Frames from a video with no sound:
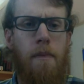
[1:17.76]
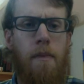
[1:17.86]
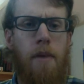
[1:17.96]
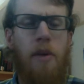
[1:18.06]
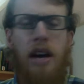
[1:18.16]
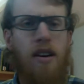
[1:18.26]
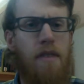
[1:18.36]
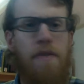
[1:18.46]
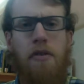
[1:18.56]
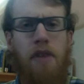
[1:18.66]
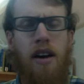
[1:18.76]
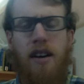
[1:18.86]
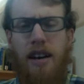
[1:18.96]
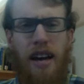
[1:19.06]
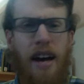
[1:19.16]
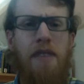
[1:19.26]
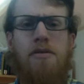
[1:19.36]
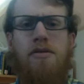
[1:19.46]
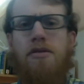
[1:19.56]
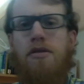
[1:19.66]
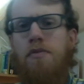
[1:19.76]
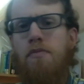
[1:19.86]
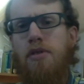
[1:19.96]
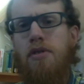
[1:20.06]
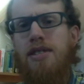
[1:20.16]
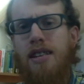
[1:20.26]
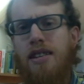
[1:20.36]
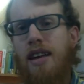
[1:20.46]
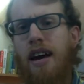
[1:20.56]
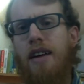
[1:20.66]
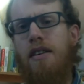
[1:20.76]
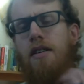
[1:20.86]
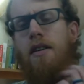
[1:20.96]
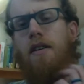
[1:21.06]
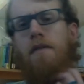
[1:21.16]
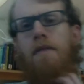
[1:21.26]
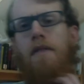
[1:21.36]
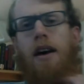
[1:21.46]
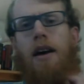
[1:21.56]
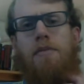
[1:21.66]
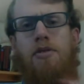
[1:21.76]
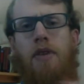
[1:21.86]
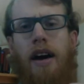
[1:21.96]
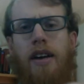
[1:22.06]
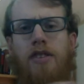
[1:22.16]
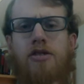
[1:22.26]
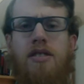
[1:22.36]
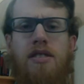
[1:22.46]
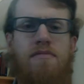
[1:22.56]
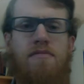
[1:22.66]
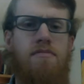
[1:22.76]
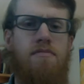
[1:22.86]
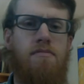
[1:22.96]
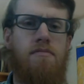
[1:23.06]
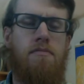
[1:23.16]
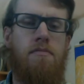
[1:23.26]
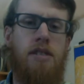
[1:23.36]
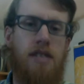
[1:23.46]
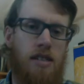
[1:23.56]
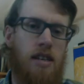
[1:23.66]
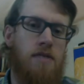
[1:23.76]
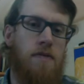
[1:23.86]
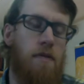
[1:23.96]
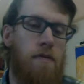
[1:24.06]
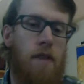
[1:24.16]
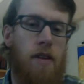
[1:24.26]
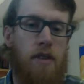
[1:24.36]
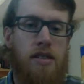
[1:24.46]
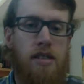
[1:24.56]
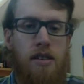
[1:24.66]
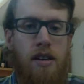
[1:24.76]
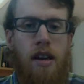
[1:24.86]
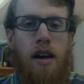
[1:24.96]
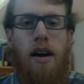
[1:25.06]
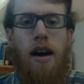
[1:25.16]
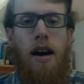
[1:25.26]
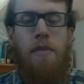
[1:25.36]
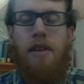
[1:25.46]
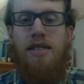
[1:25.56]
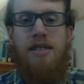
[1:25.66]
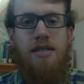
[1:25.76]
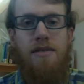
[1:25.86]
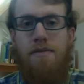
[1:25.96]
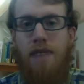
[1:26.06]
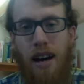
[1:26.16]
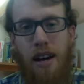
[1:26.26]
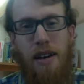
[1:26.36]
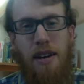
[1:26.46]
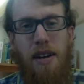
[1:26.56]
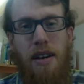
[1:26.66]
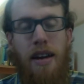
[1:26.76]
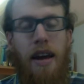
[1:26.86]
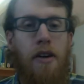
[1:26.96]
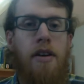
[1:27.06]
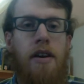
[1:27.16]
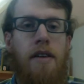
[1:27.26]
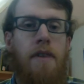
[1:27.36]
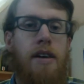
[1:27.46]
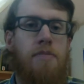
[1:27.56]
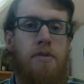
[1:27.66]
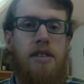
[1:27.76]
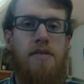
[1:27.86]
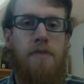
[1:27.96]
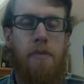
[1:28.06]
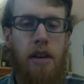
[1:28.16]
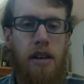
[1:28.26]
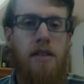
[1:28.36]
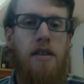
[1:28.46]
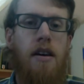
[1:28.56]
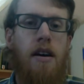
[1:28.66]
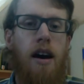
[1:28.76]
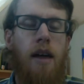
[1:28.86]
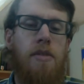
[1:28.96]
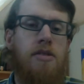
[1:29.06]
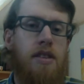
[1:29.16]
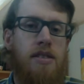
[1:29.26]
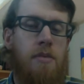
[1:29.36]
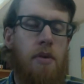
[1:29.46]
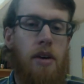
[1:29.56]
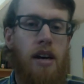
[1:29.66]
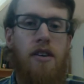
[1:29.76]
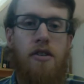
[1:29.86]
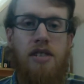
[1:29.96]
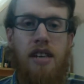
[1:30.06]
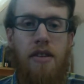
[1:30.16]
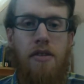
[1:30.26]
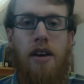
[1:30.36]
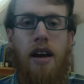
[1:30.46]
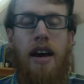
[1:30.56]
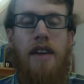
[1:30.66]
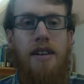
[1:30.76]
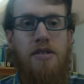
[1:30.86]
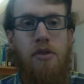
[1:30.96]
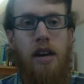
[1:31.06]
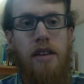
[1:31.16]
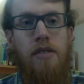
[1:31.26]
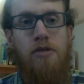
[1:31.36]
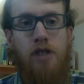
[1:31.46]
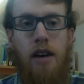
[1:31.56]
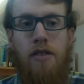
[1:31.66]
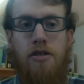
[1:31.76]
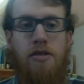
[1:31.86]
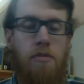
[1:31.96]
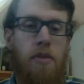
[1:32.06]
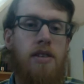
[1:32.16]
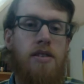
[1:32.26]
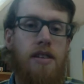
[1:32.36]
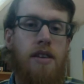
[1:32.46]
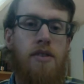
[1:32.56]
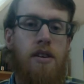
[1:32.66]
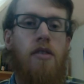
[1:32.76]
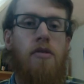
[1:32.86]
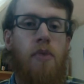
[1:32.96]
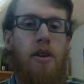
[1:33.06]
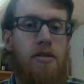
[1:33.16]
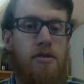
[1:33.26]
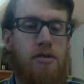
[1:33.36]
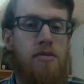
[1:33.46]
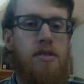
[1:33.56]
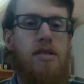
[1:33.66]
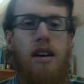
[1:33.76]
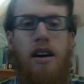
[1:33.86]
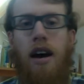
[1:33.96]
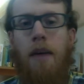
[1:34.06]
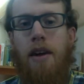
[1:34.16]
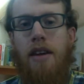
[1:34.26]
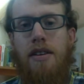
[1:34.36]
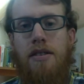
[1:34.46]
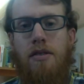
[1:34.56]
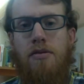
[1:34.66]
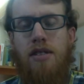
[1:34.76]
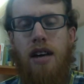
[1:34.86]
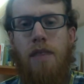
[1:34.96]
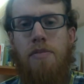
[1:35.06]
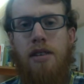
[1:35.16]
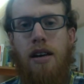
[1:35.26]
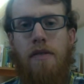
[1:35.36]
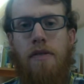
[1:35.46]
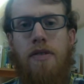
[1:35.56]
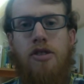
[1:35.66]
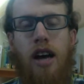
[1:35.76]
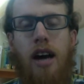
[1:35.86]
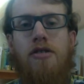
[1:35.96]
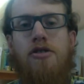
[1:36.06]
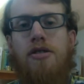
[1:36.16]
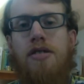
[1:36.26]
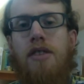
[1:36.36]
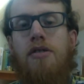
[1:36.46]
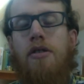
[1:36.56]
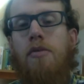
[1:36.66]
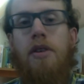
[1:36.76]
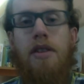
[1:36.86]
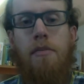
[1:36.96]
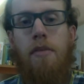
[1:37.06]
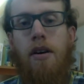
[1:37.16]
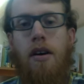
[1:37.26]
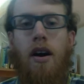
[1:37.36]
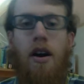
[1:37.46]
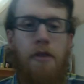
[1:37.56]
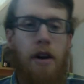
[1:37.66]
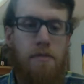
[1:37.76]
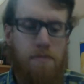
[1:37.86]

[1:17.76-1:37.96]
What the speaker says: we had a lot of figuring out, like, how do you present that to actually be successful in fundraising? That's not an area of expertise for me, and so that's something we kind of learned together, and that's okay. Those challenges are places that you can learn with your students, and I think those types of challenges that you learn with them are great.